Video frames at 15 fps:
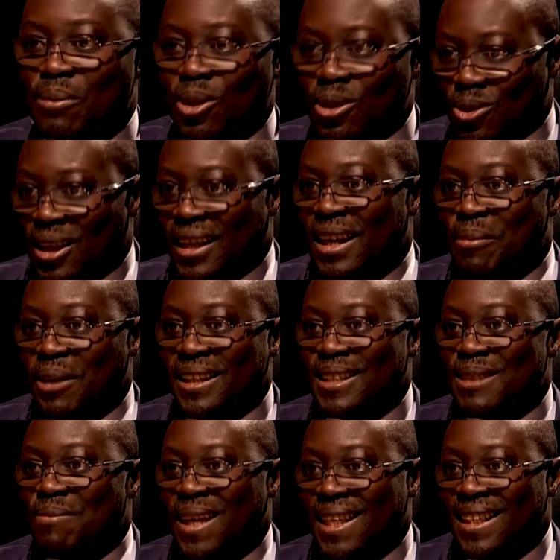I'm not talking about
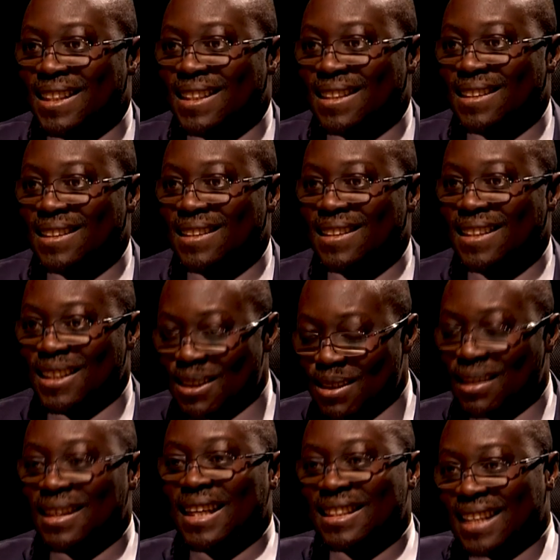this mandate. That's
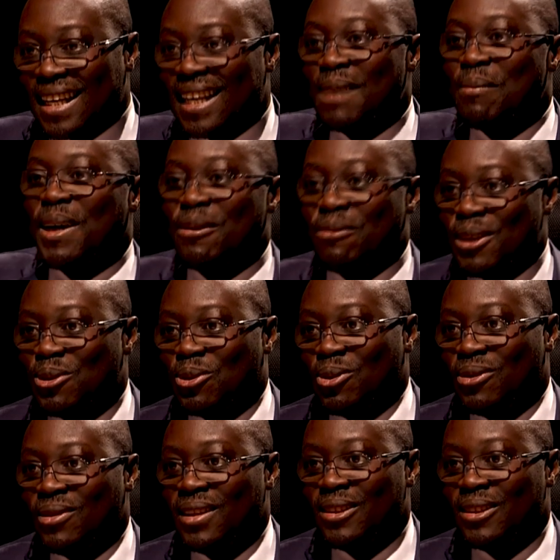another manifesto.